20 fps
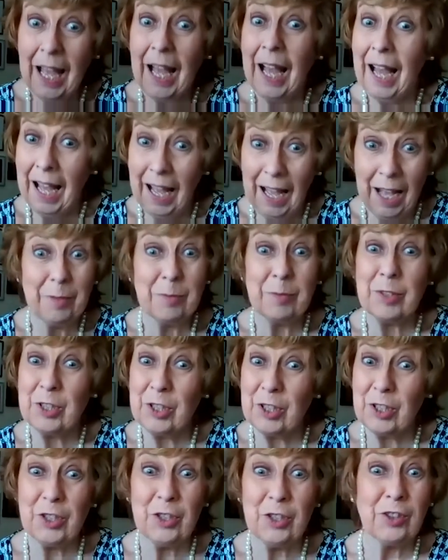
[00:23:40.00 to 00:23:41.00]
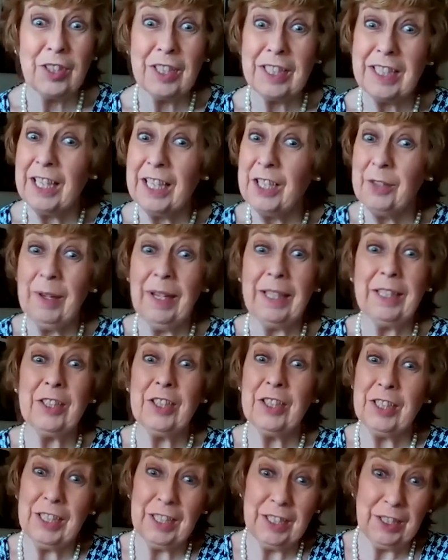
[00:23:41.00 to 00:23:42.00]
And I was just going to say, you
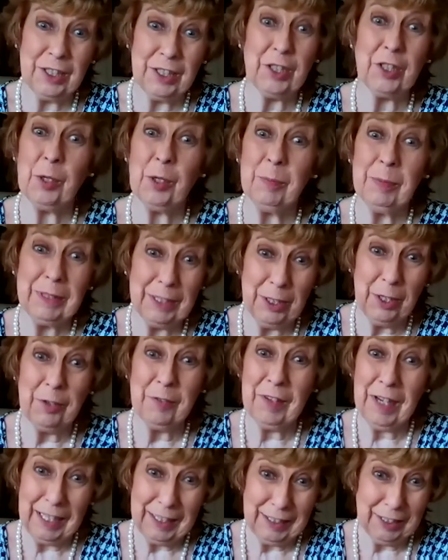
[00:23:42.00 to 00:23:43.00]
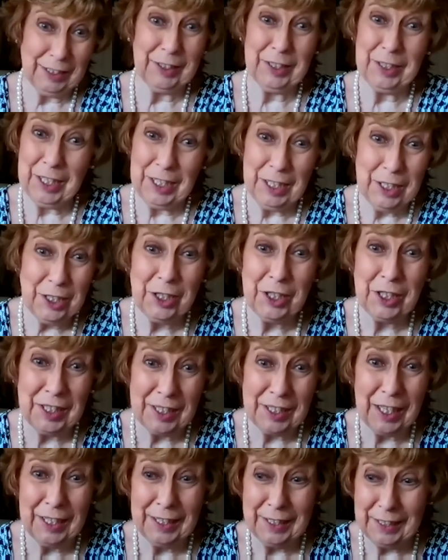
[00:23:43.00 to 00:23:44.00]
actually need to double the overhead on the teaching
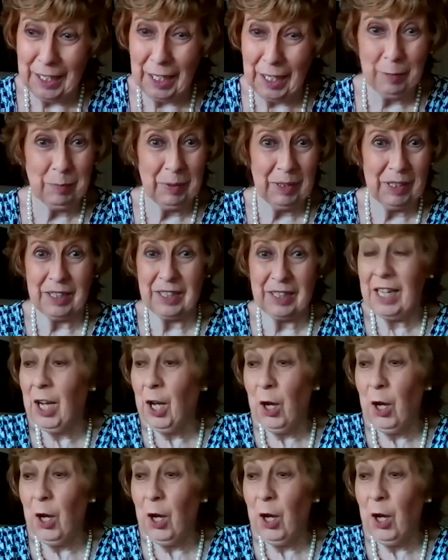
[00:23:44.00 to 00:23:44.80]
side then, because